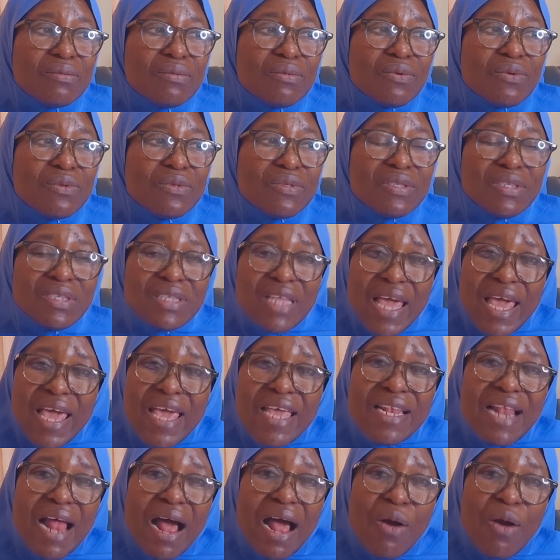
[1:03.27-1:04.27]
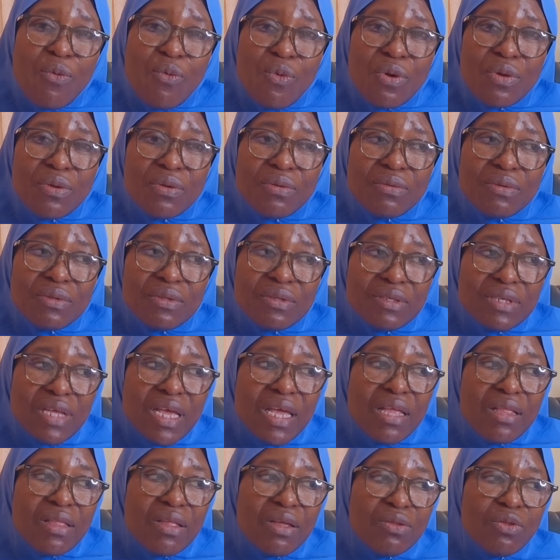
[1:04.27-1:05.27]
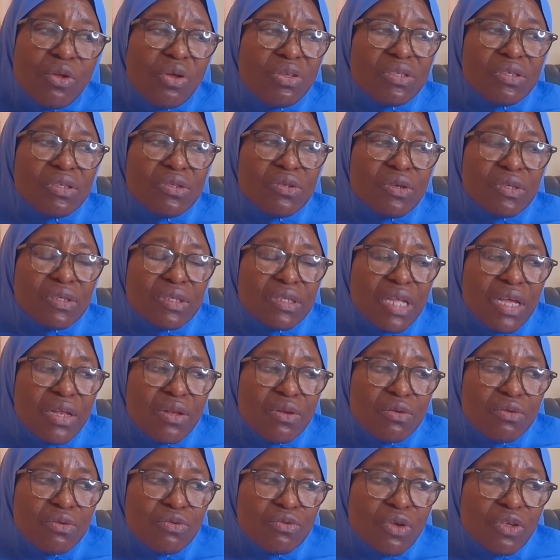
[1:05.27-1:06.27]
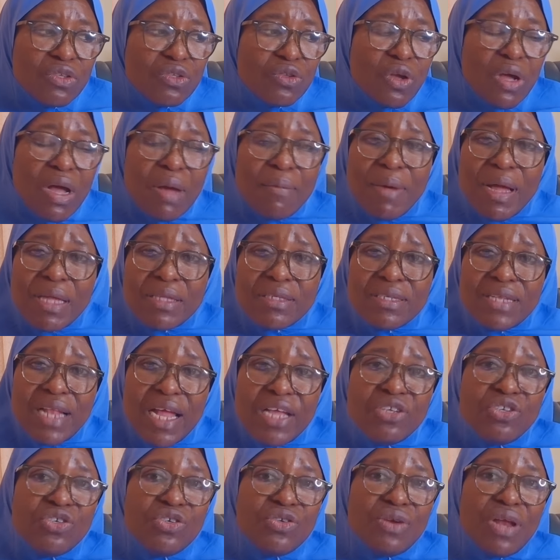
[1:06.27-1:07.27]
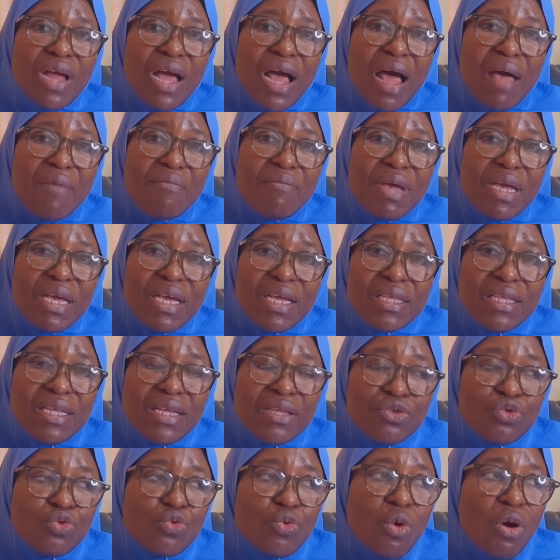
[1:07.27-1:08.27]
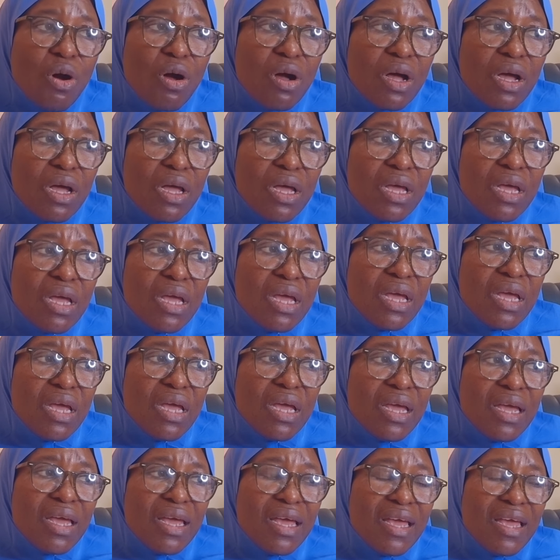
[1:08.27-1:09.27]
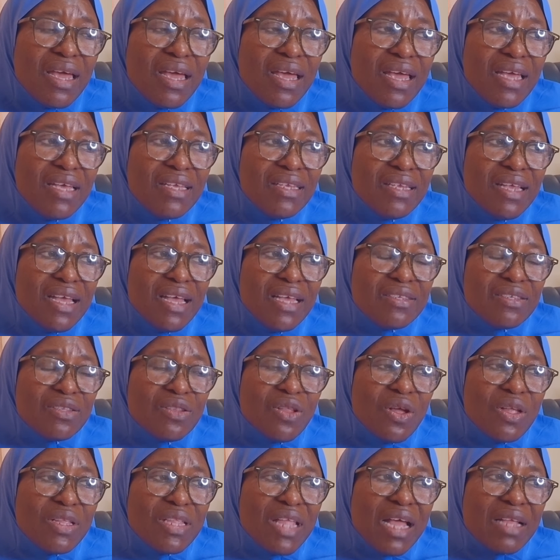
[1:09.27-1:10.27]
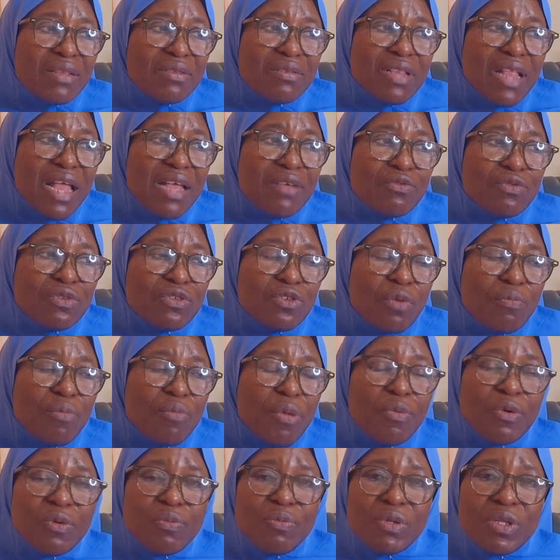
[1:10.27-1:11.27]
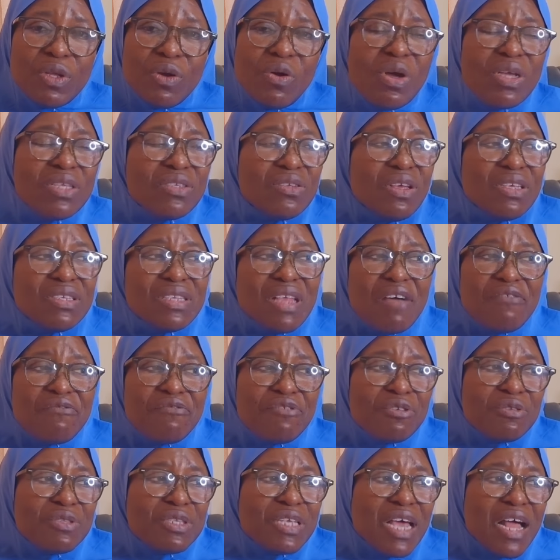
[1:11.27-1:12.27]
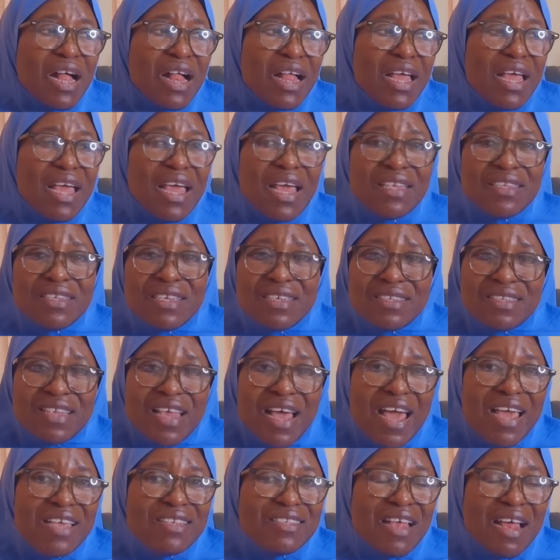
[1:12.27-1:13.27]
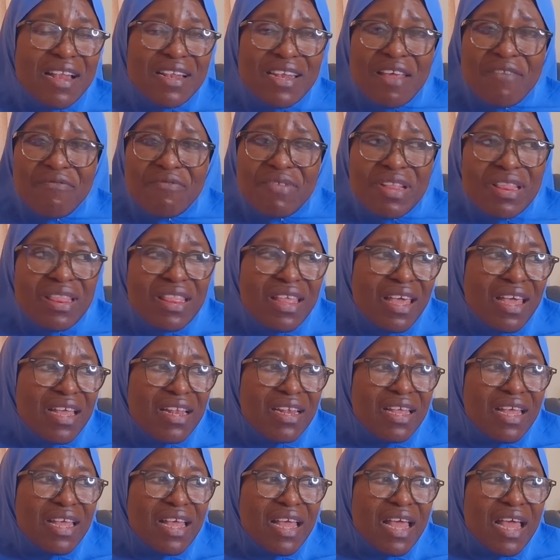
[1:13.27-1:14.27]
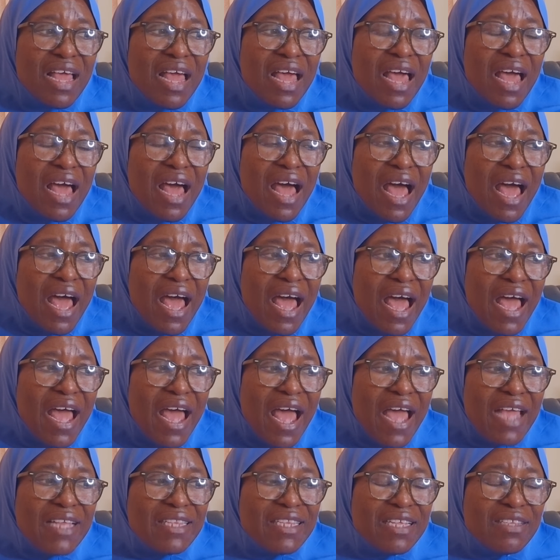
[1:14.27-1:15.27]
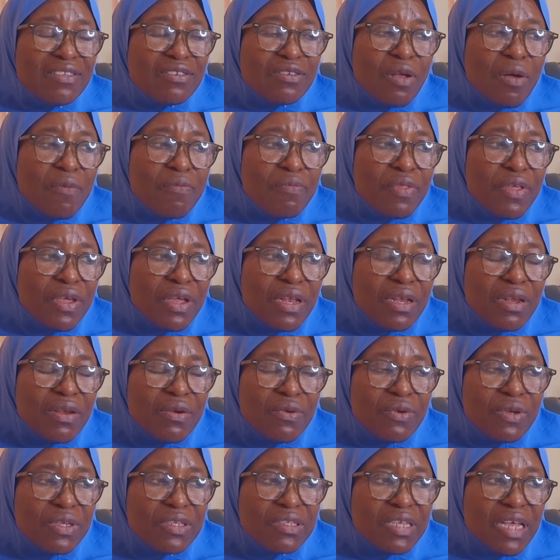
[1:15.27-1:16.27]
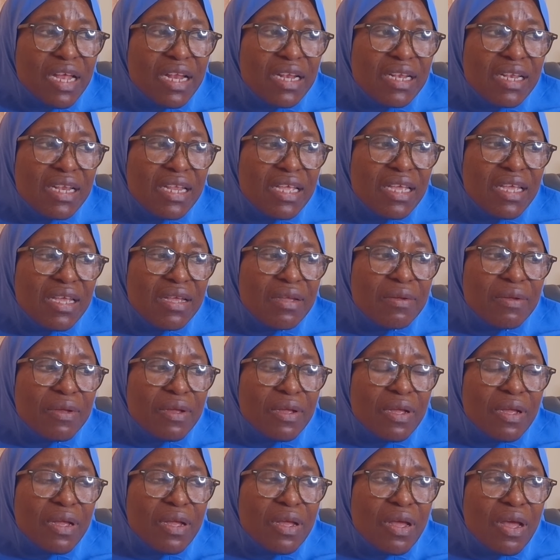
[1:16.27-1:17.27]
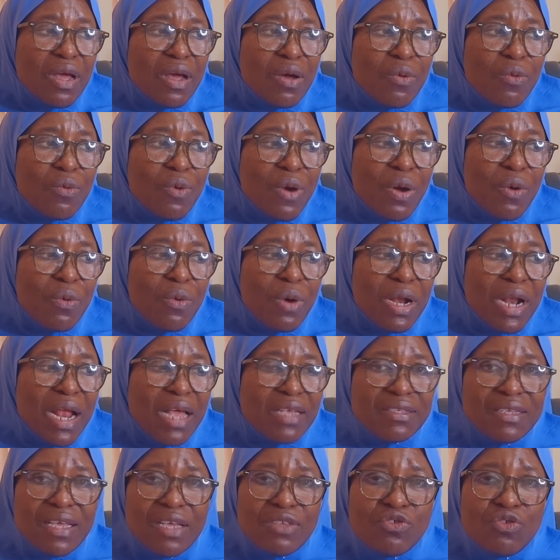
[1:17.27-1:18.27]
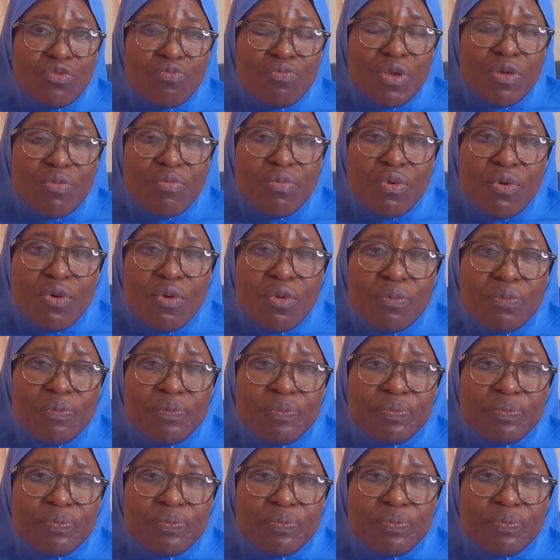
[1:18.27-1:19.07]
staying, saying, not just staying, just talk about Nigeria and making it work. It's not that, let some people put, oh, it's just that filter exercise and everything. I did something recently where I said to people,